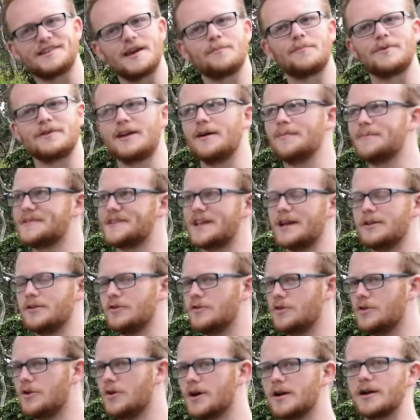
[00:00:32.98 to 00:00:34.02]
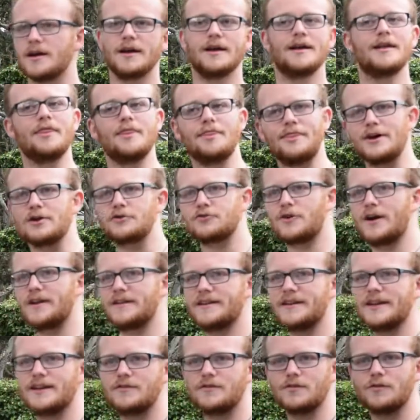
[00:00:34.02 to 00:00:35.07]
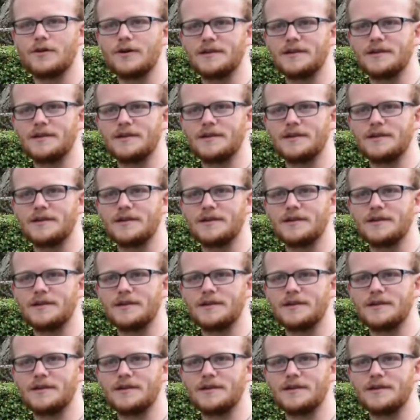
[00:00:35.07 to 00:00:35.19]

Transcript: up in upstate New York they're trying to get to